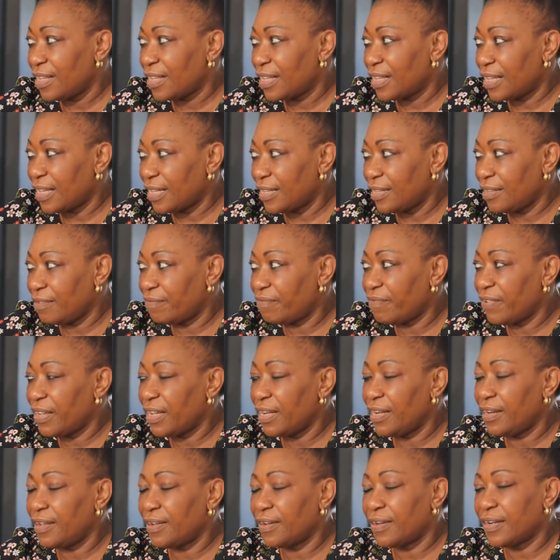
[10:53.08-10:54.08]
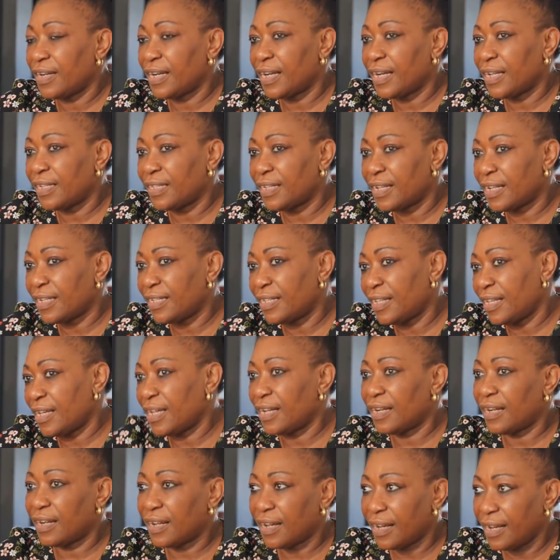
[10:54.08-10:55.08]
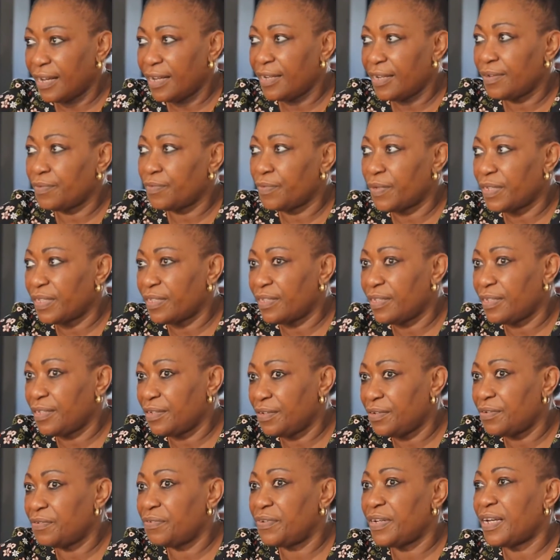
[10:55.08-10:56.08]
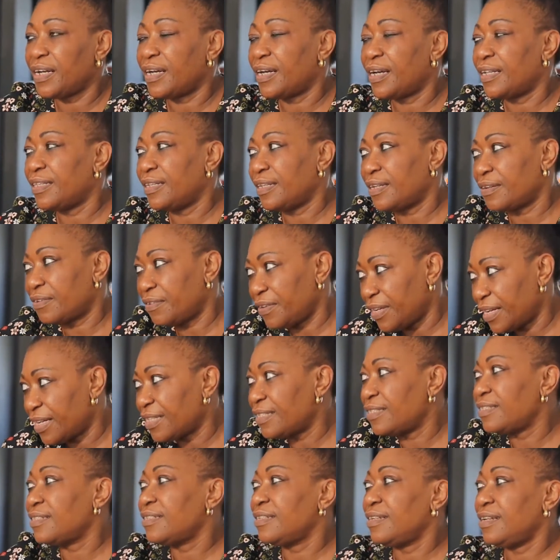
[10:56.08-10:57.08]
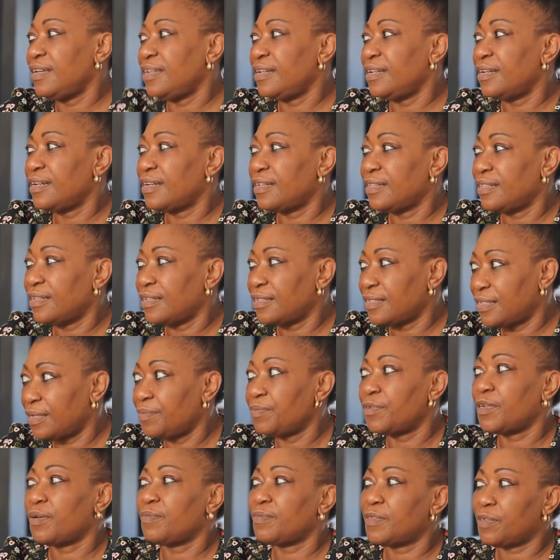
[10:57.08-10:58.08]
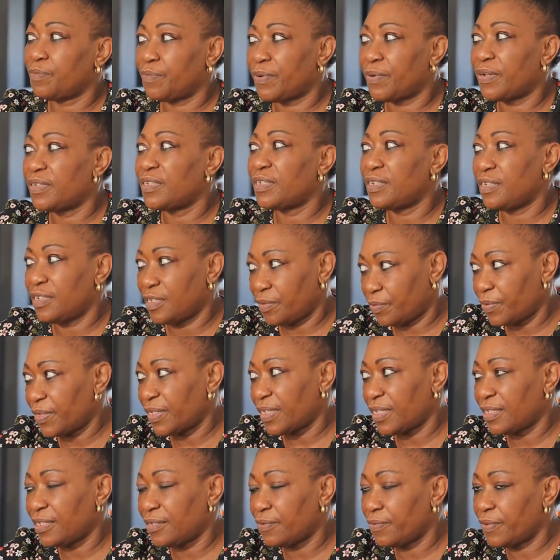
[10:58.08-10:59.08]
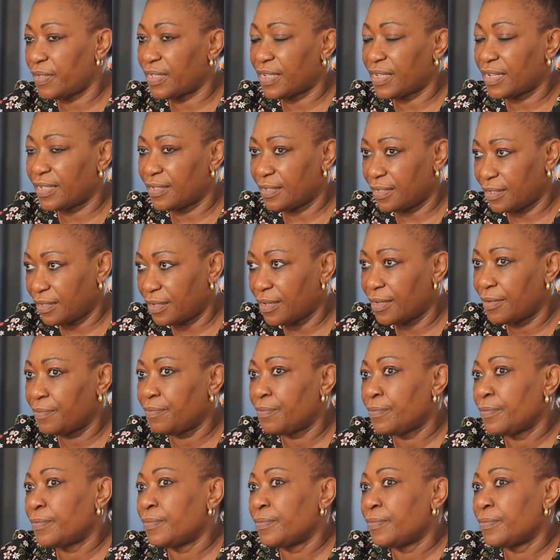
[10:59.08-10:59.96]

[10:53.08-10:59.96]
kidney failure, and that they align with the urea and the creatinine and the symptoms the person is presenting with at the time.